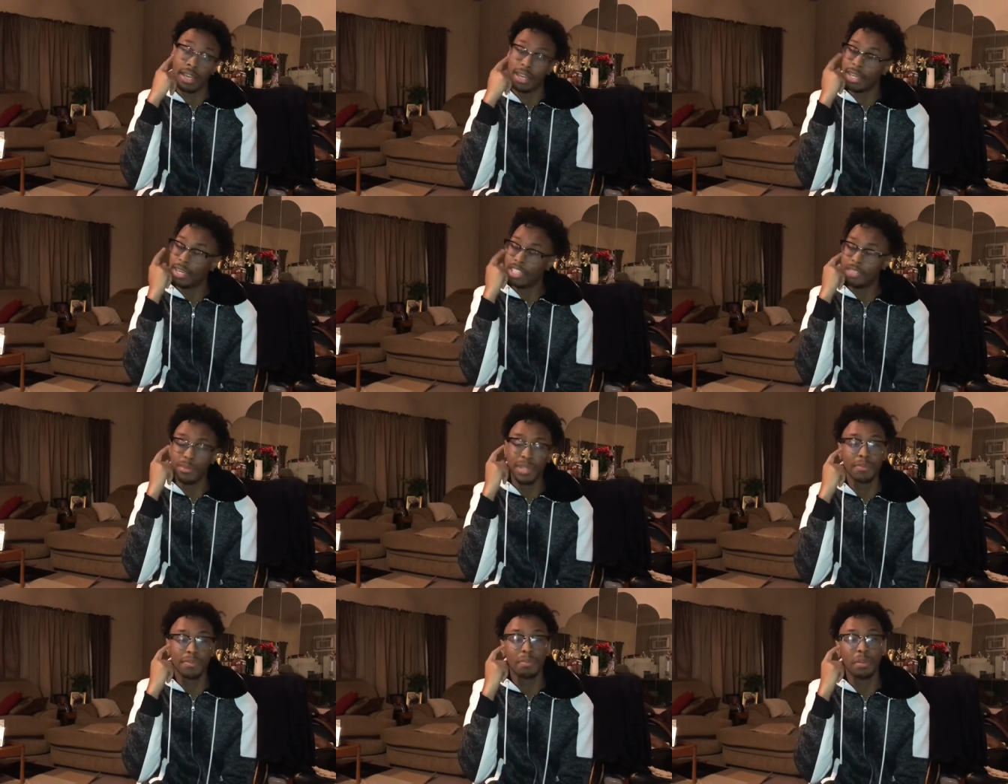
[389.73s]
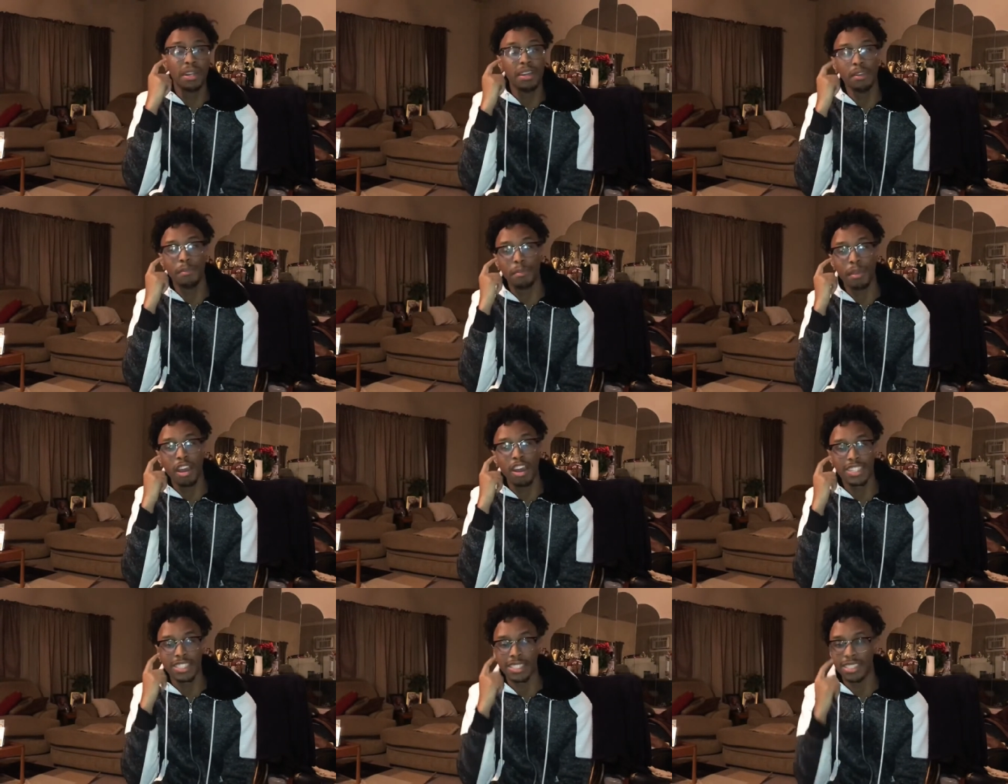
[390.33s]
He be putting
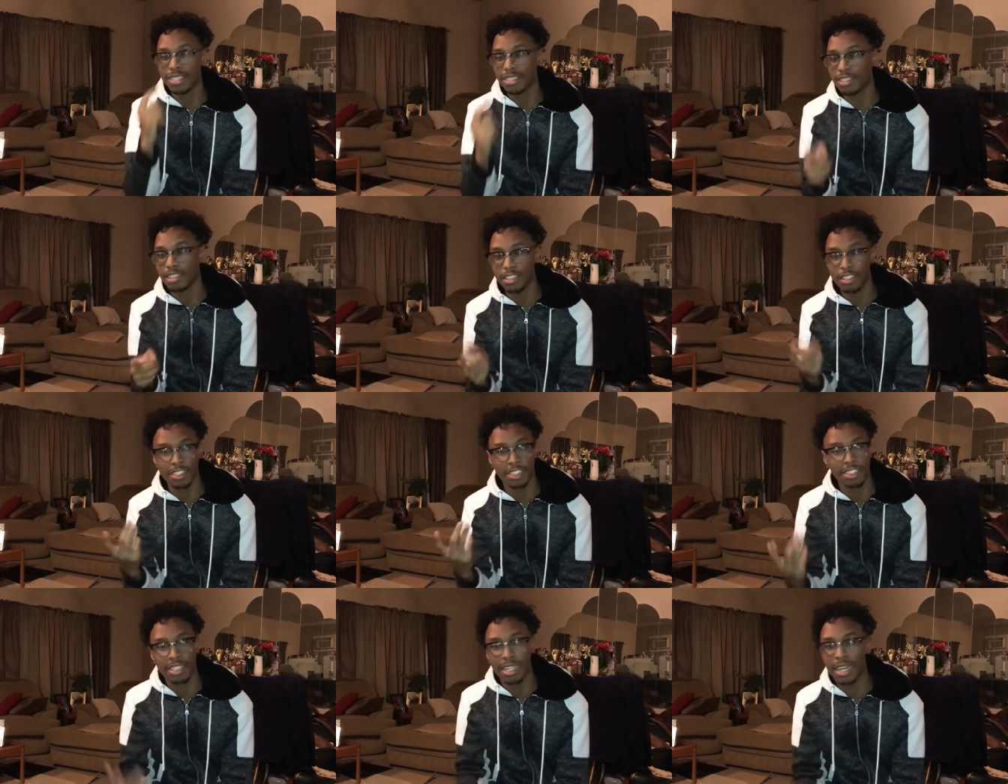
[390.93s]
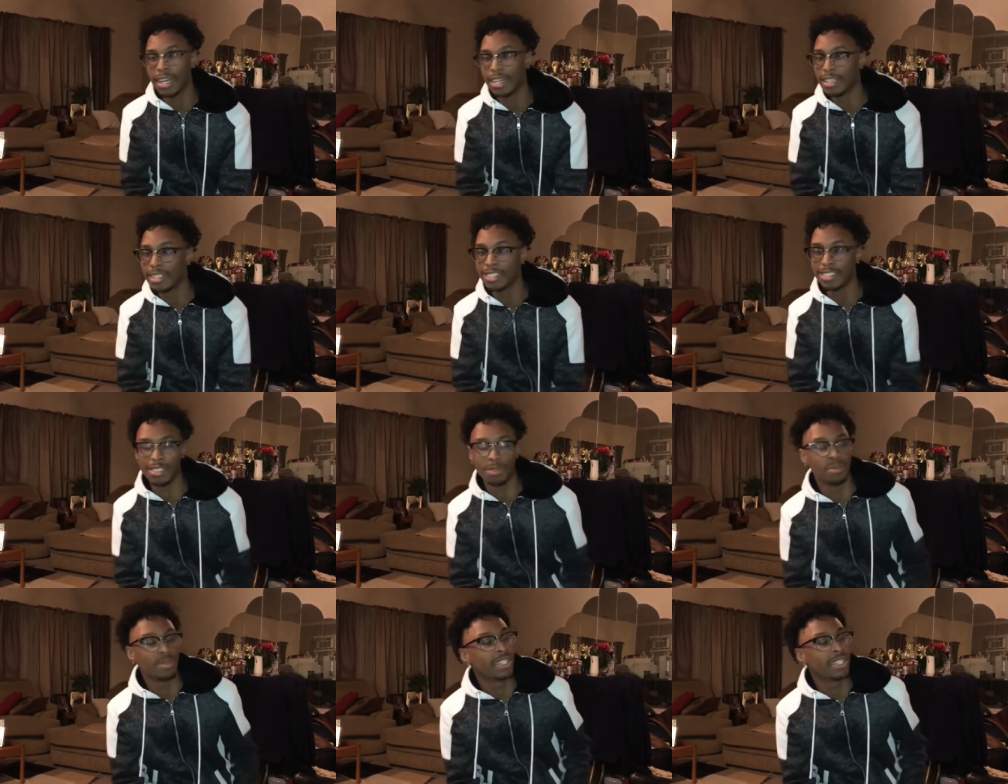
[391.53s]
bars in his songs. You just gotta
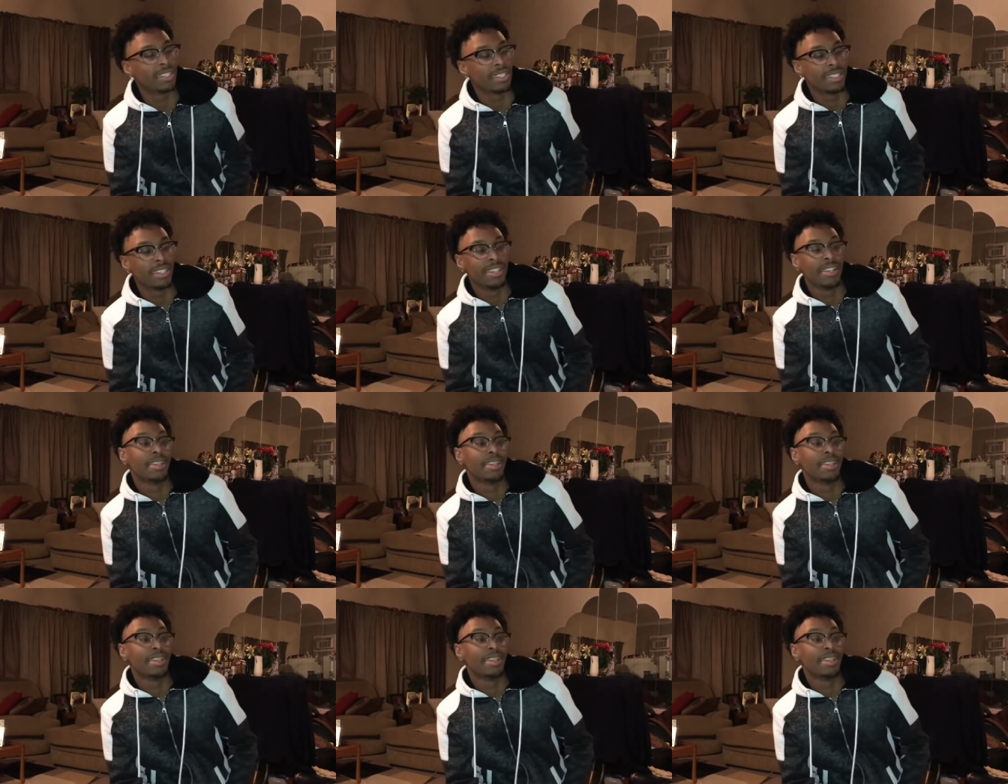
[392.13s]
listen, bro.